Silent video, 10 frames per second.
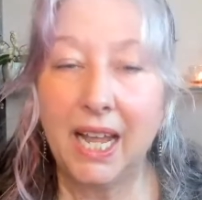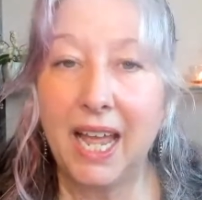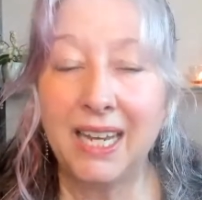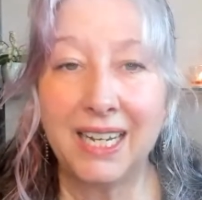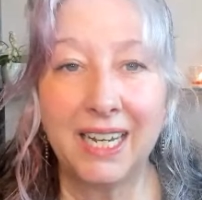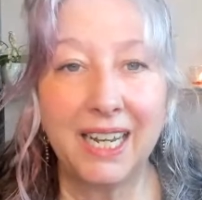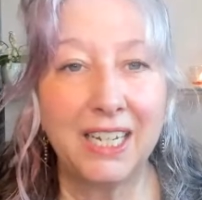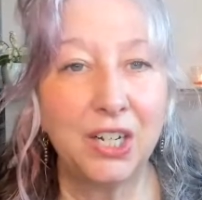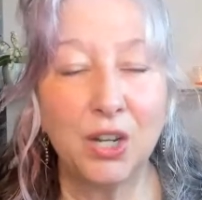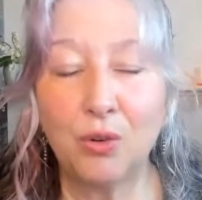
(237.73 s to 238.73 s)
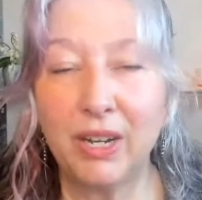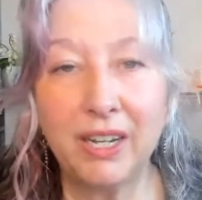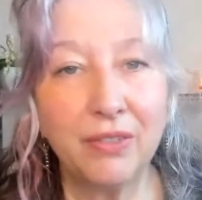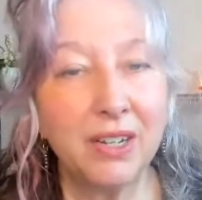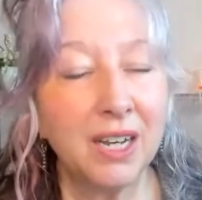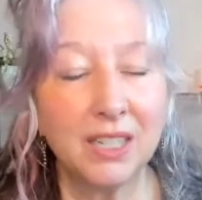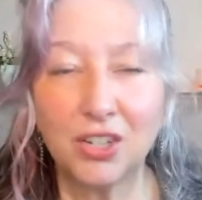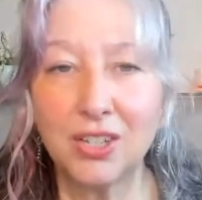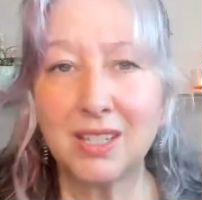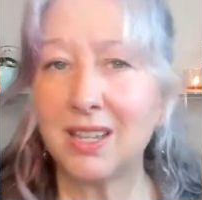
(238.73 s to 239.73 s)
And, you know, even
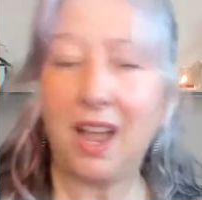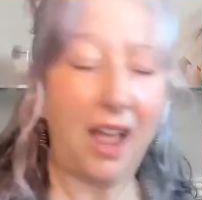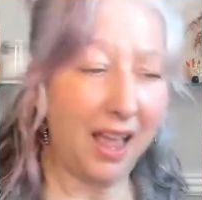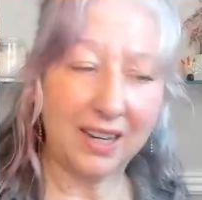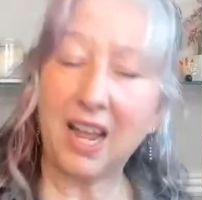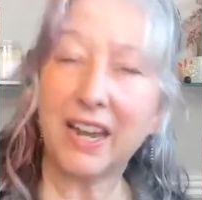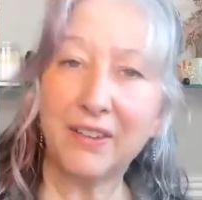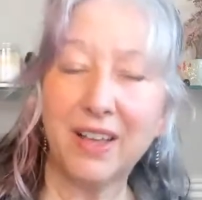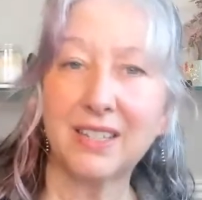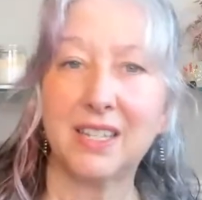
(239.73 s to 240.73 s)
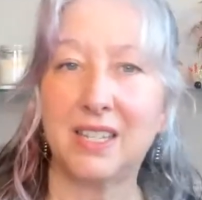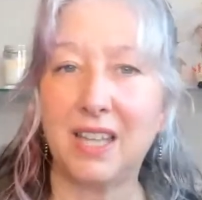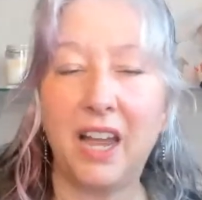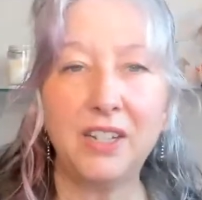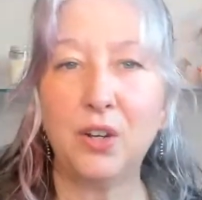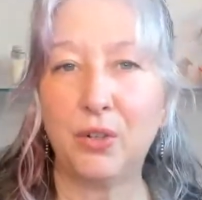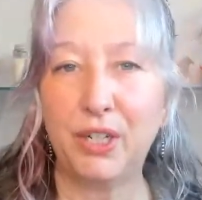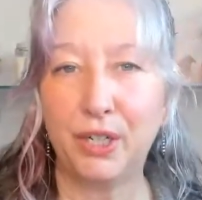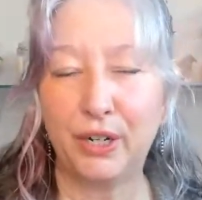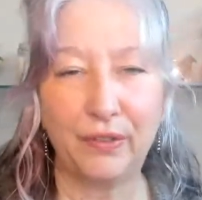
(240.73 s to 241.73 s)
just kind of as a side note
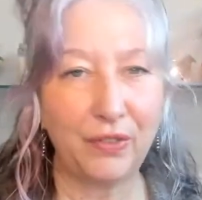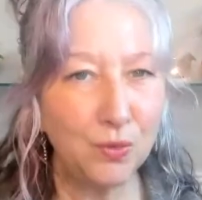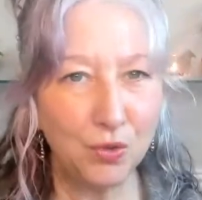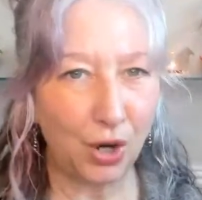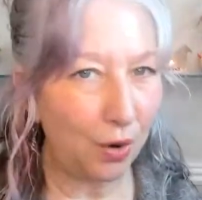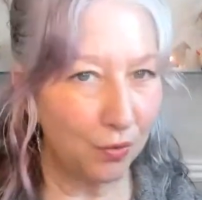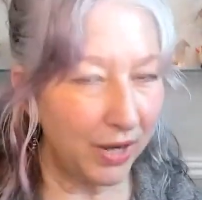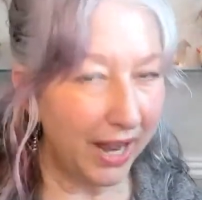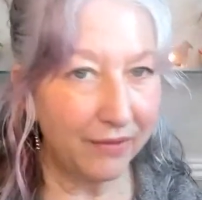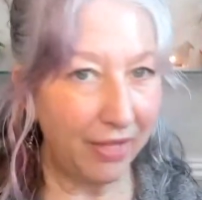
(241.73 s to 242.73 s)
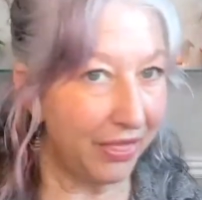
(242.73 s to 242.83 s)
here, if you don't have a